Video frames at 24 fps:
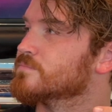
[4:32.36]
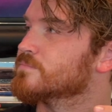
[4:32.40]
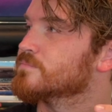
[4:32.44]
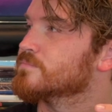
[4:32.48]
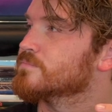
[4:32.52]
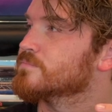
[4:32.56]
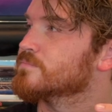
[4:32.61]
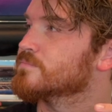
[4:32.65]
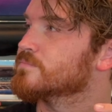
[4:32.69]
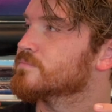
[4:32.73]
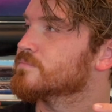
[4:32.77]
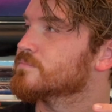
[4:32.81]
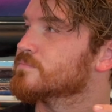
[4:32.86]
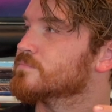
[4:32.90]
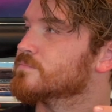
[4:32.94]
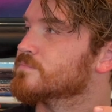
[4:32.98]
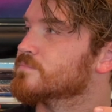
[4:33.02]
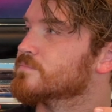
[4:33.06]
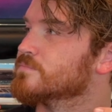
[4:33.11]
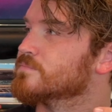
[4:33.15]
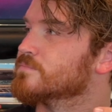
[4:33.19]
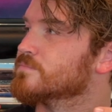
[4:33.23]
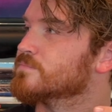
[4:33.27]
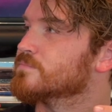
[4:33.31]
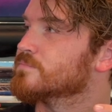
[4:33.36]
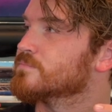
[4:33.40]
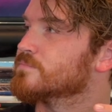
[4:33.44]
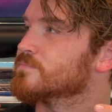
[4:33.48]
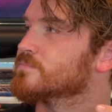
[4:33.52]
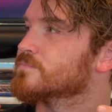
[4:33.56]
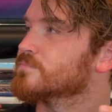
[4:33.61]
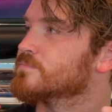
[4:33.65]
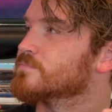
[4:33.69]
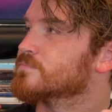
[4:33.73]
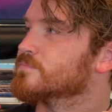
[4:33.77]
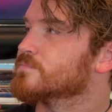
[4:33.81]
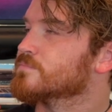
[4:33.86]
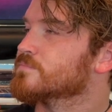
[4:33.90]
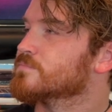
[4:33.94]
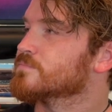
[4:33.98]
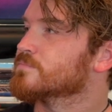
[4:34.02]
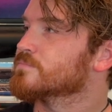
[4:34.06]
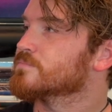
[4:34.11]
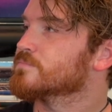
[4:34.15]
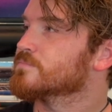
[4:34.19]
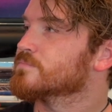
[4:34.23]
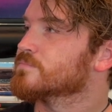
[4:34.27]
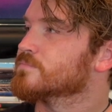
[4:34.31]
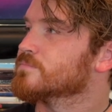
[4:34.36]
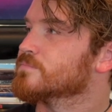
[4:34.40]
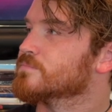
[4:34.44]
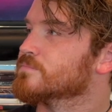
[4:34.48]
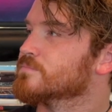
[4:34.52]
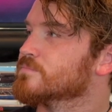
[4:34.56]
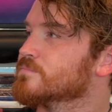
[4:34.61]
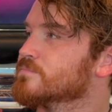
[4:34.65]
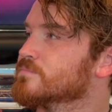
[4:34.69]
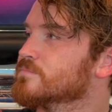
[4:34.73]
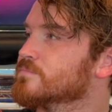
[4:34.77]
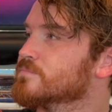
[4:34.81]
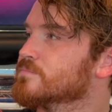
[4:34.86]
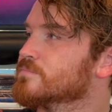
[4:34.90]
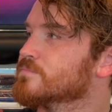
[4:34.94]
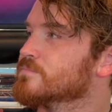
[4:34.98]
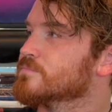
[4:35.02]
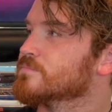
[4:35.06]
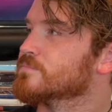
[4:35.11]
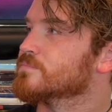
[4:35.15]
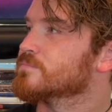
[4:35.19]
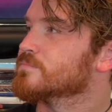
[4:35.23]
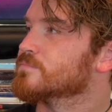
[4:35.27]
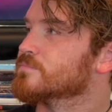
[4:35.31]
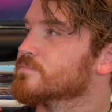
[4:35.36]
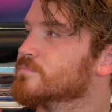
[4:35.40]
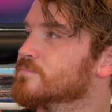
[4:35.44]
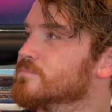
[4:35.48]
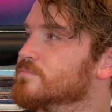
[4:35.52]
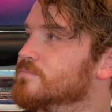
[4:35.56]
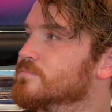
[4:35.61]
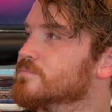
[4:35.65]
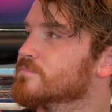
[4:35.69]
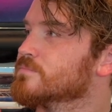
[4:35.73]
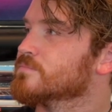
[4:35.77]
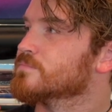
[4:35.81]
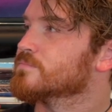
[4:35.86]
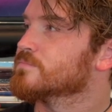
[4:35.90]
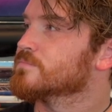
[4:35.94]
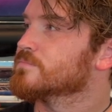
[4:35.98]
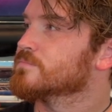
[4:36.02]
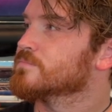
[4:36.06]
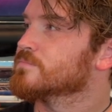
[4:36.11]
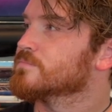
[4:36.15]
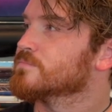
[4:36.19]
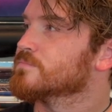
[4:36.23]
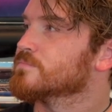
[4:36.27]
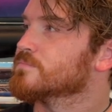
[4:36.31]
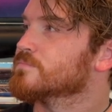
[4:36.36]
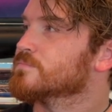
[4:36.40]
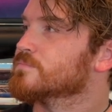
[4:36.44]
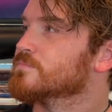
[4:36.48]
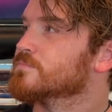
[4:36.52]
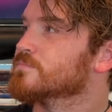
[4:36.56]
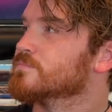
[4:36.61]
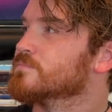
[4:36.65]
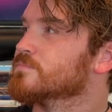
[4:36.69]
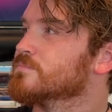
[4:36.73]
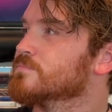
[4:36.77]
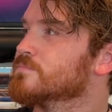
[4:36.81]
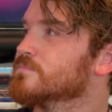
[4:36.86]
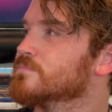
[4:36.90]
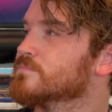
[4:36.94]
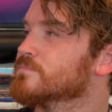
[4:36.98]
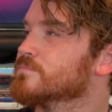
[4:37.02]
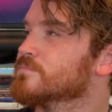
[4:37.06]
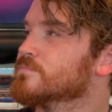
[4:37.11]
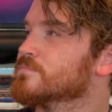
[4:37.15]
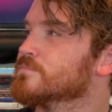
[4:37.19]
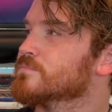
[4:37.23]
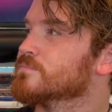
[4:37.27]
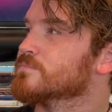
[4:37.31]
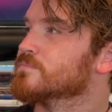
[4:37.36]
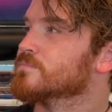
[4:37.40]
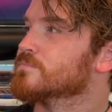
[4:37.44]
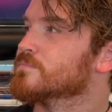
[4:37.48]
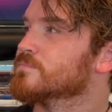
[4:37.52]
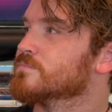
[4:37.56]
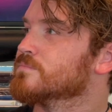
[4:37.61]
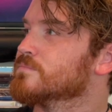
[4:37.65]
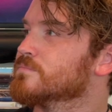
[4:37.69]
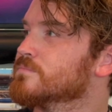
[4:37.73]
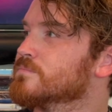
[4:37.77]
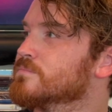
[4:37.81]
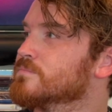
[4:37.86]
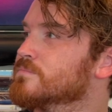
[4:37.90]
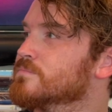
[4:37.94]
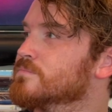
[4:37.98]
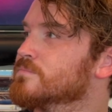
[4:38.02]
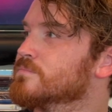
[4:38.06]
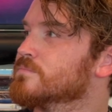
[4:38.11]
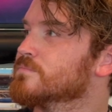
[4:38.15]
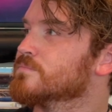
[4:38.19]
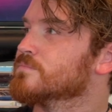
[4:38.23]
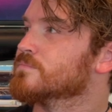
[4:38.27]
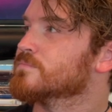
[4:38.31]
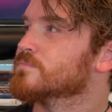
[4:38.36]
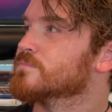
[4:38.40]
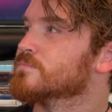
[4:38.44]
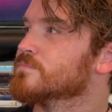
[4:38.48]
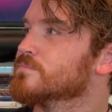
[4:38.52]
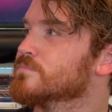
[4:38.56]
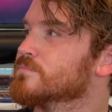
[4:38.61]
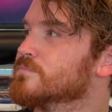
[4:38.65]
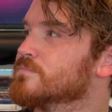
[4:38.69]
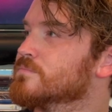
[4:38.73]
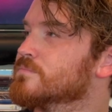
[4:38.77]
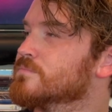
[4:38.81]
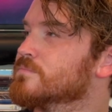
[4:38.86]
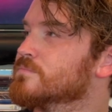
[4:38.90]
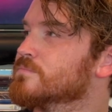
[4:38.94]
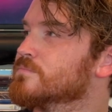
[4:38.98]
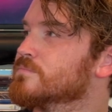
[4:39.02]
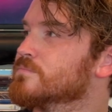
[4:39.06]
No words are spoken by the person on screen.